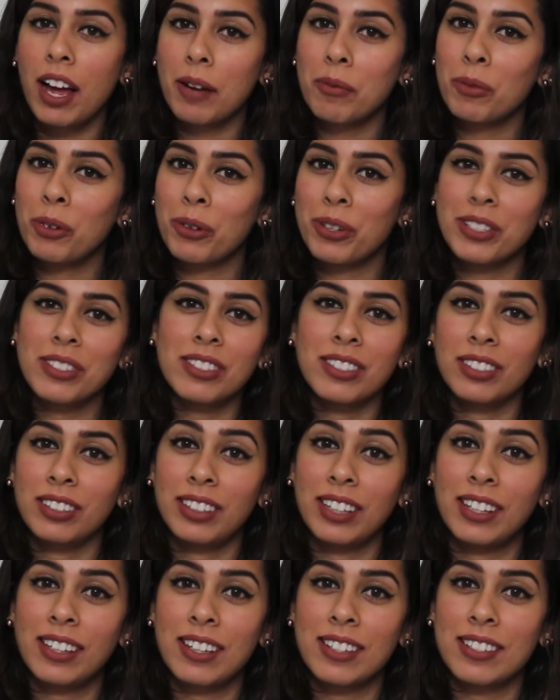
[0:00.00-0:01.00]
I'm going to
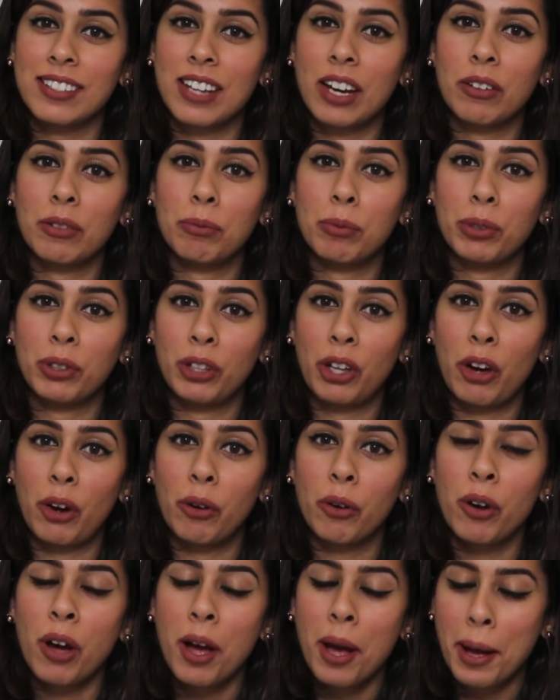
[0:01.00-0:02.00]
link it down
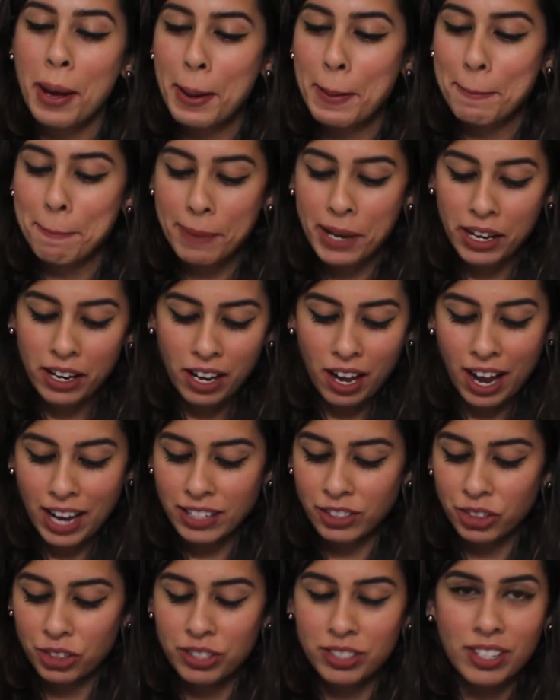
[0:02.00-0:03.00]
below. But
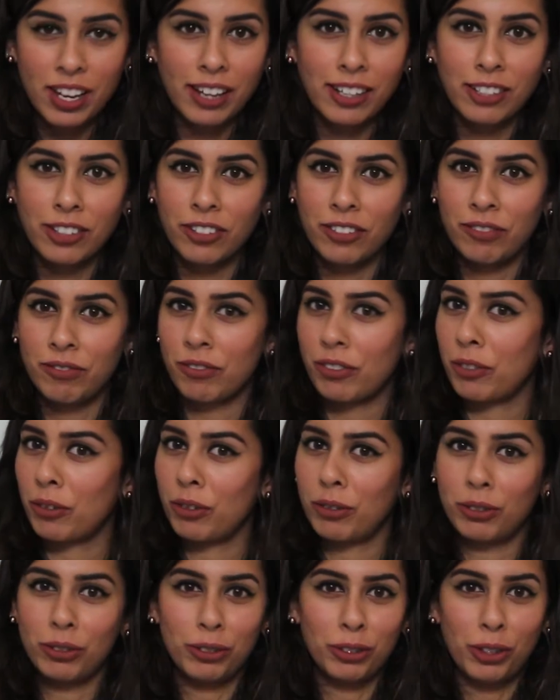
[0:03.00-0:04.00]
I just kind of
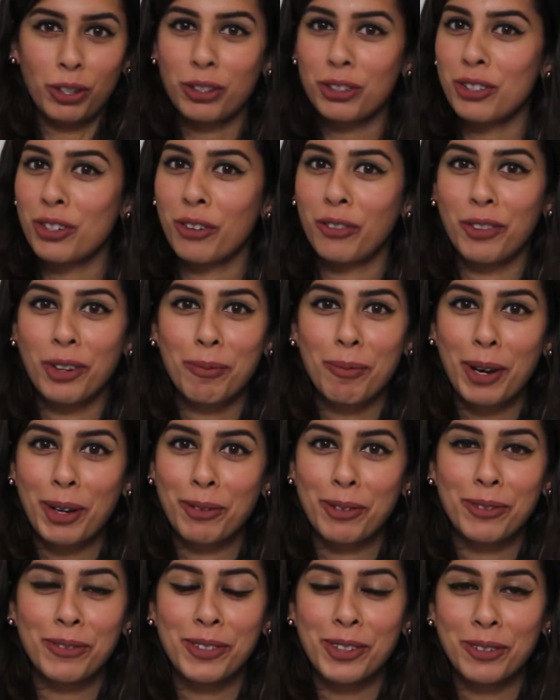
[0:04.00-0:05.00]
looked over my
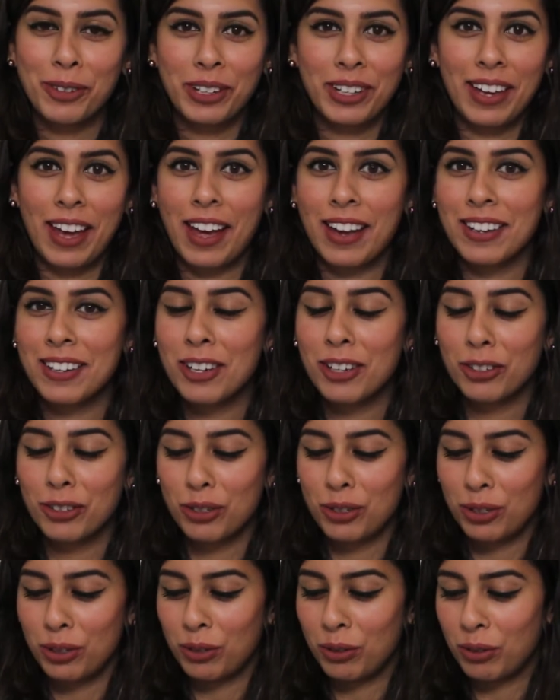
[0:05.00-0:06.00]
review again
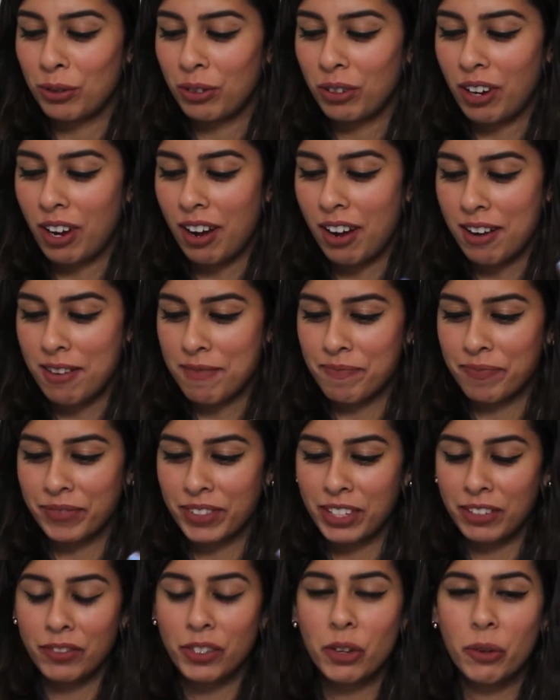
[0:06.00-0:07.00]
to
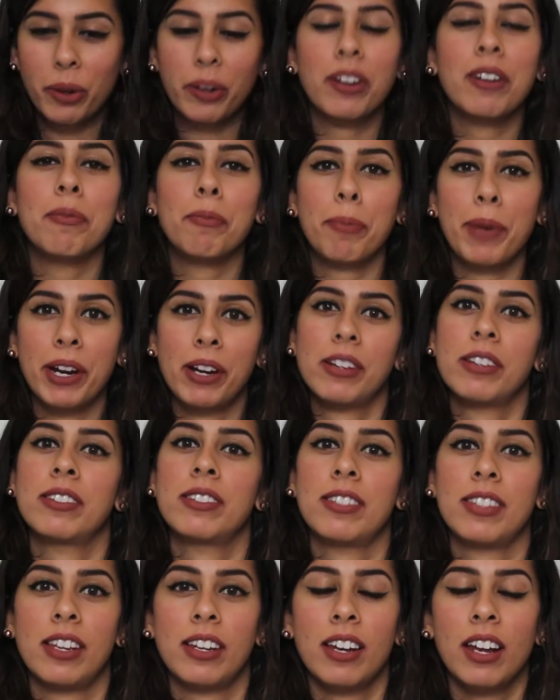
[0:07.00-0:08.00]
give you a
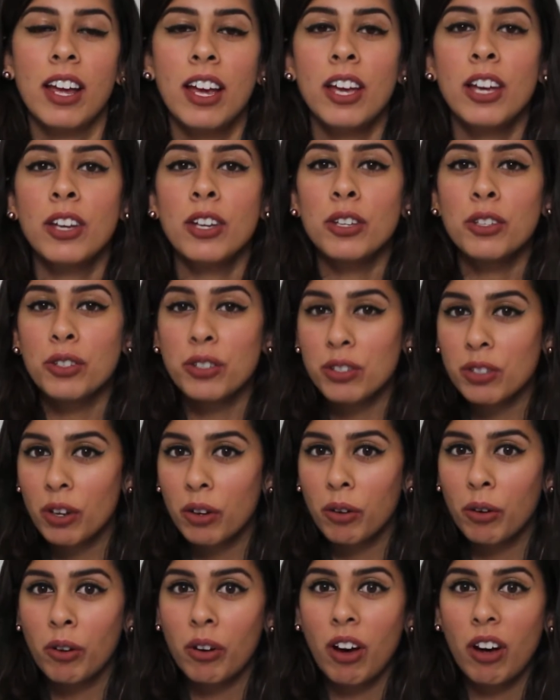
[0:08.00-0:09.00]
comparison.
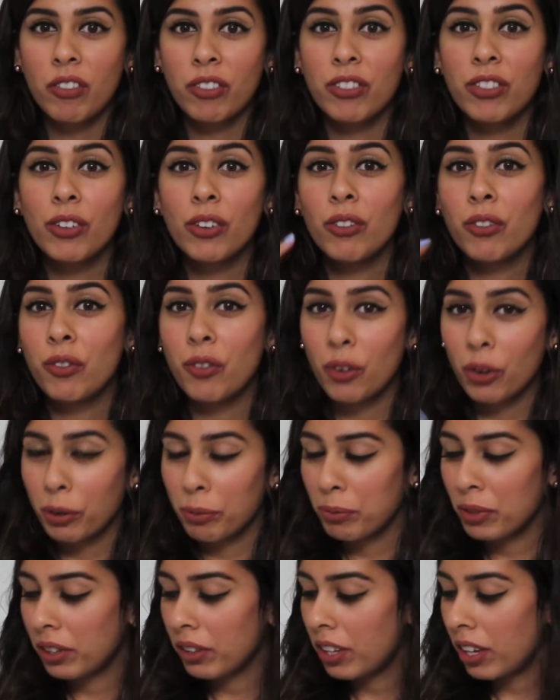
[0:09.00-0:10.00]
So the
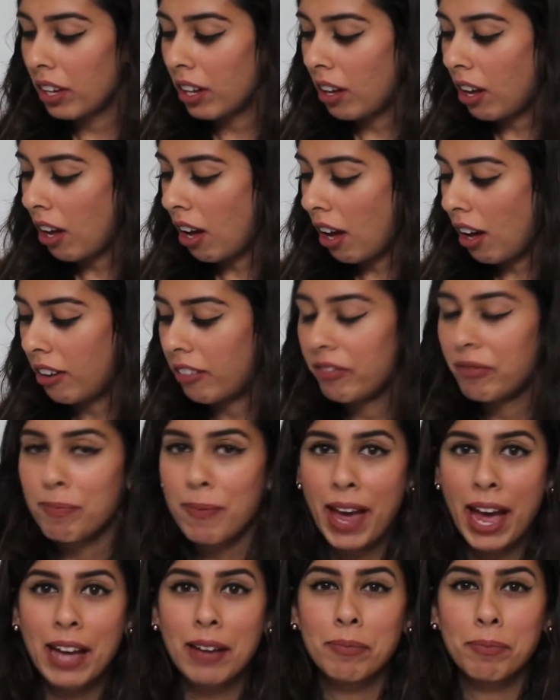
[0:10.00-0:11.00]
formula of
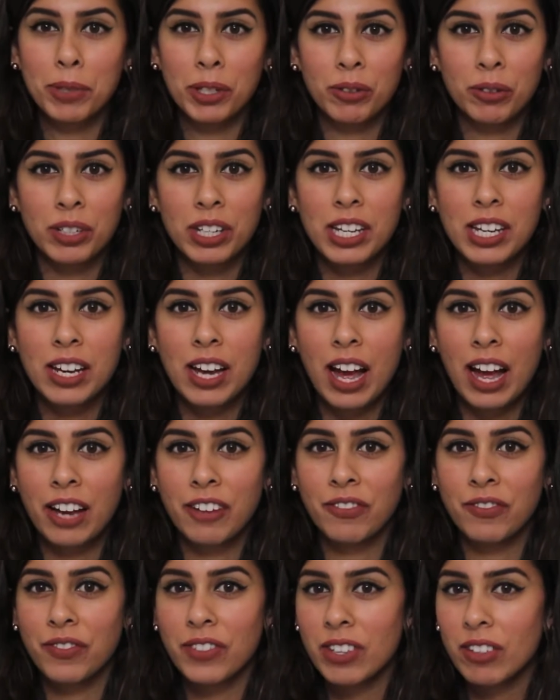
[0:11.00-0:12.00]
Matte Beauty,
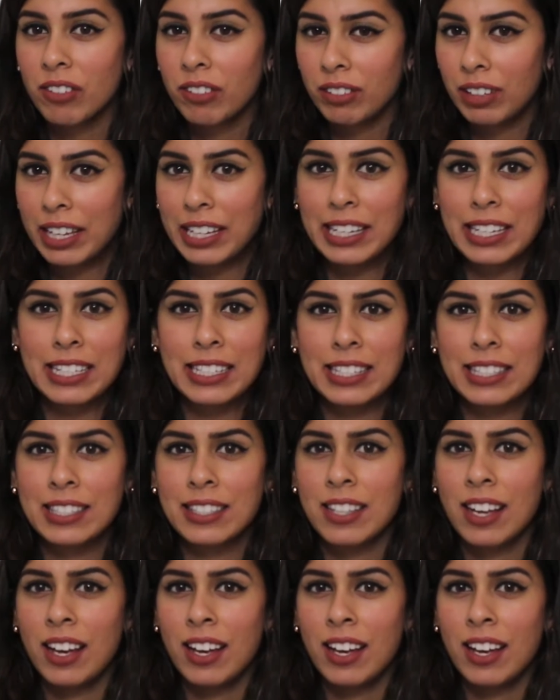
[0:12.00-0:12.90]
I feel like, is